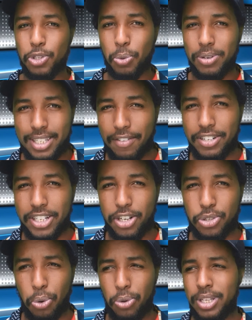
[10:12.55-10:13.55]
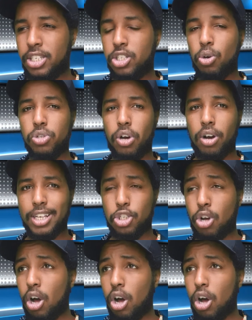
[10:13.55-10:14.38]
27 years old. He's still young.